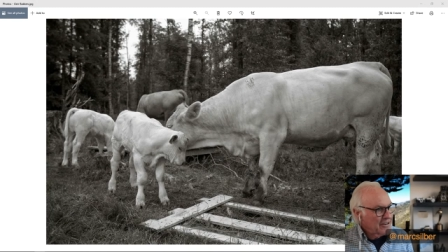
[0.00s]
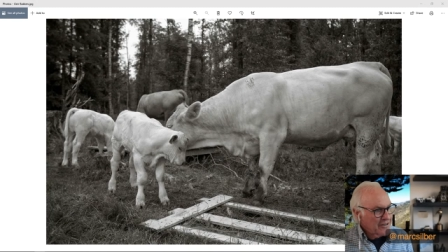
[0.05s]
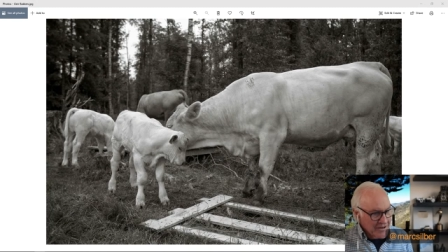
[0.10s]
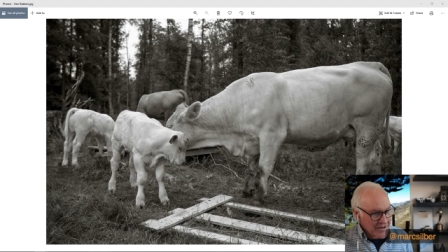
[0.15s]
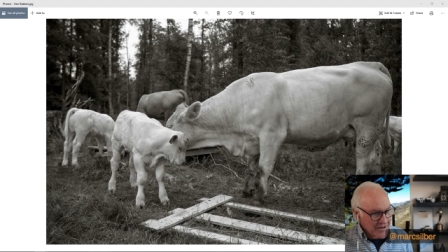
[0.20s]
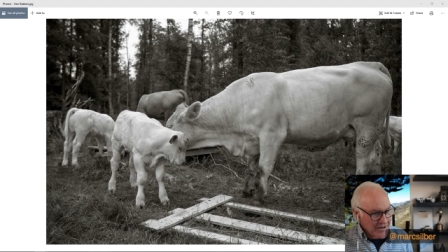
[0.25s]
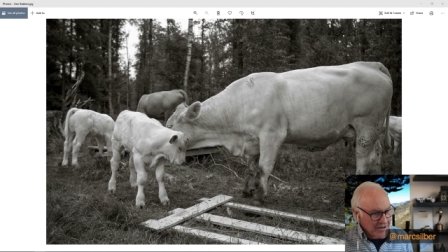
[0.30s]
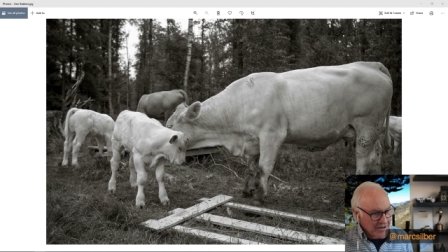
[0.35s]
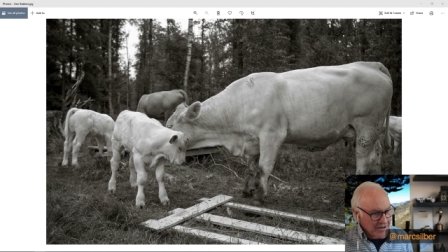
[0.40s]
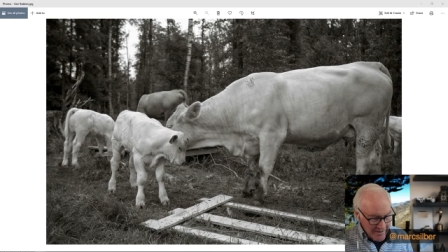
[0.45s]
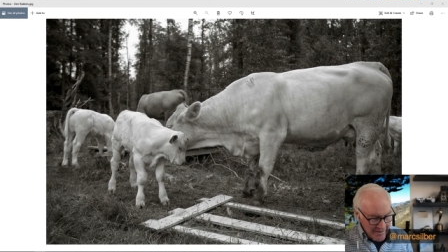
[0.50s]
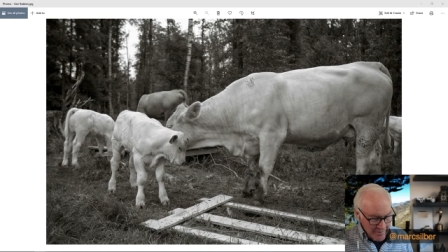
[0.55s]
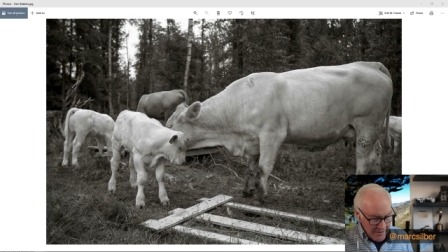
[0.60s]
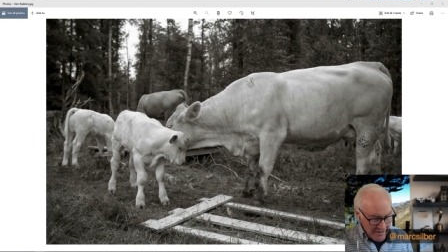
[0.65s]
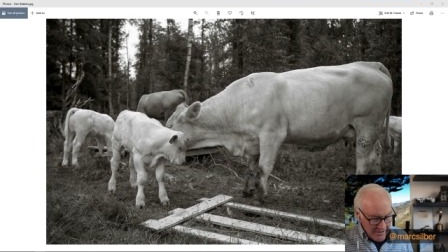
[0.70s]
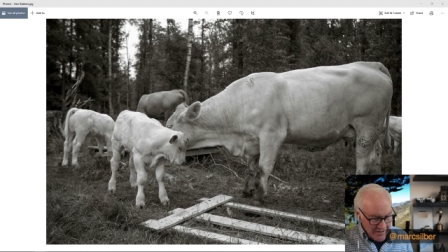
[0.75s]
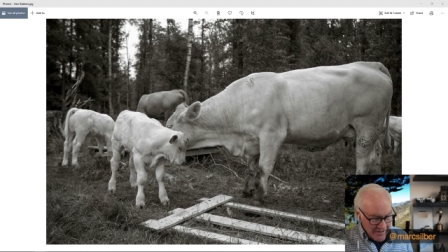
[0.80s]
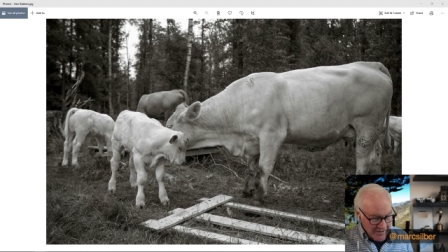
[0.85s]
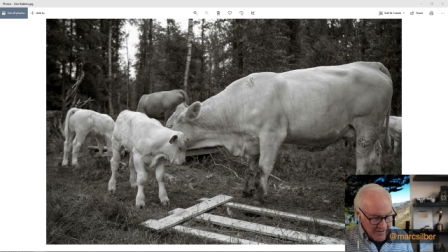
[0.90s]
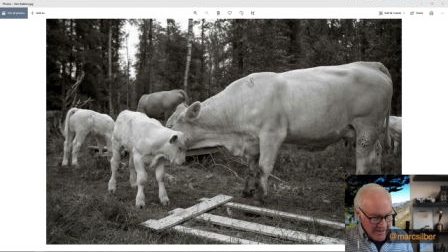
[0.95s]
don't know that
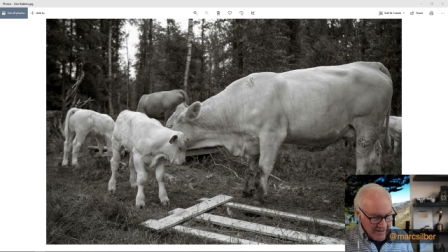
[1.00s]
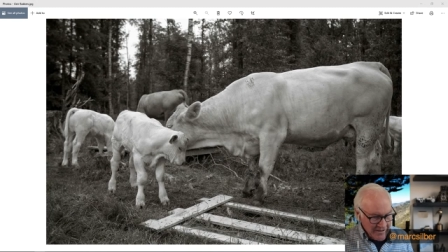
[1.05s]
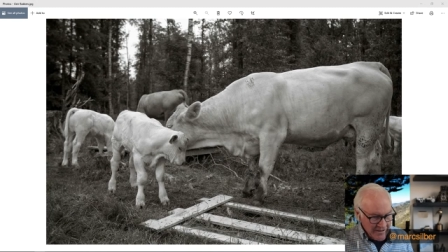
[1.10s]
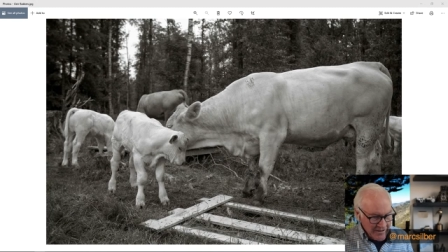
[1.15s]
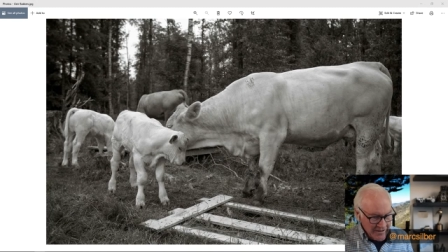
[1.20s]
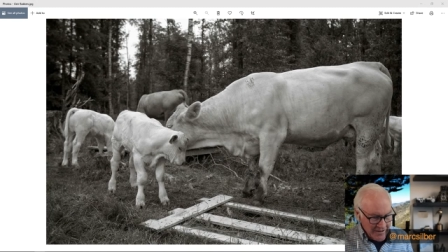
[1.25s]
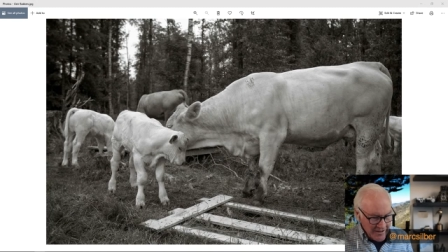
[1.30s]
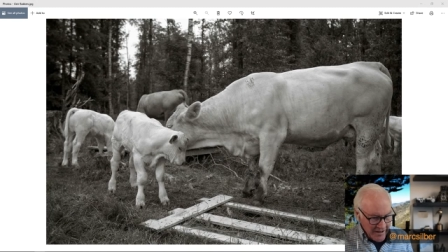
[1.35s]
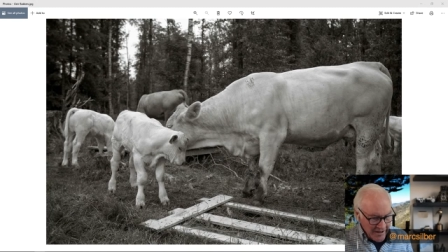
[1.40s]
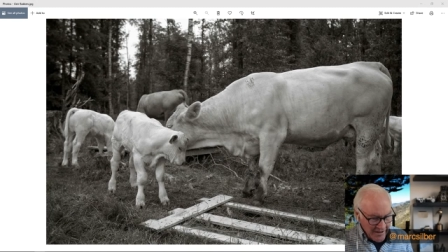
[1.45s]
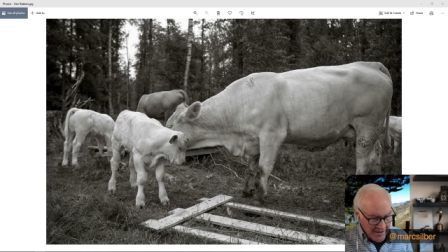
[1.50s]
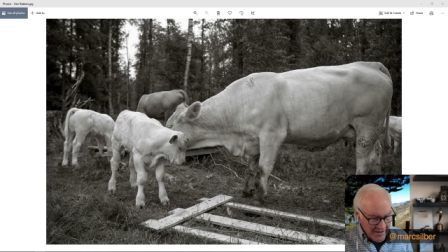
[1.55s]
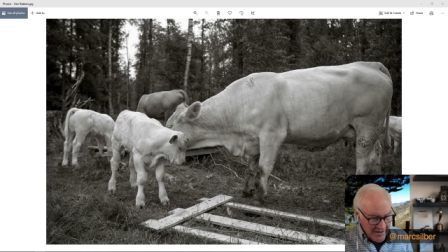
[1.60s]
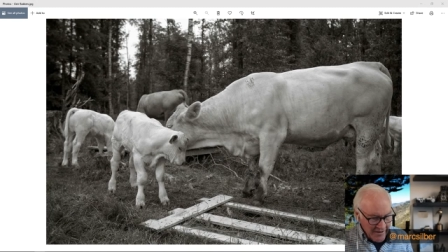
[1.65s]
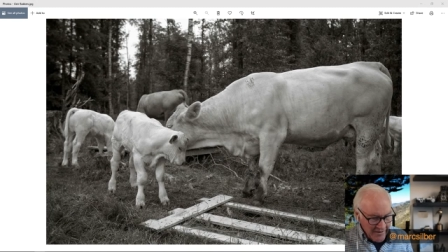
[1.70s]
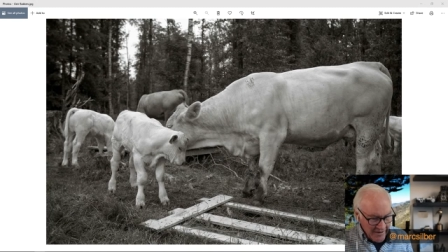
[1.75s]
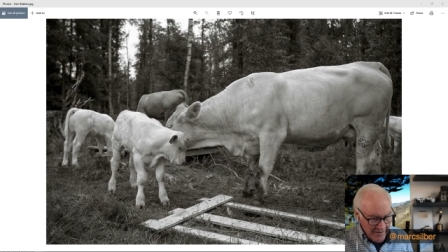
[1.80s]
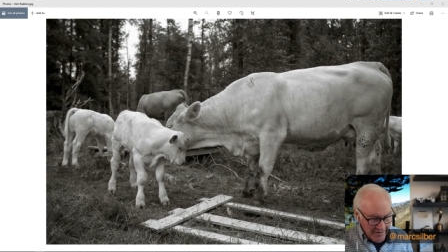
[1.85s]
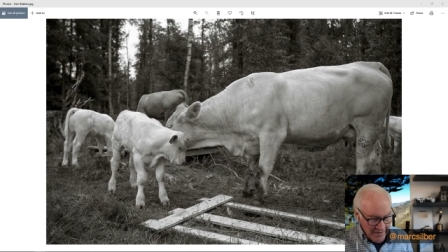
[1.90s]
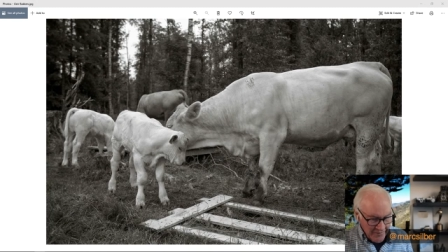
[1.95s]
anybody's
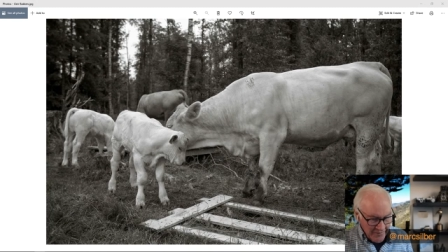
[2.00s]
necessarily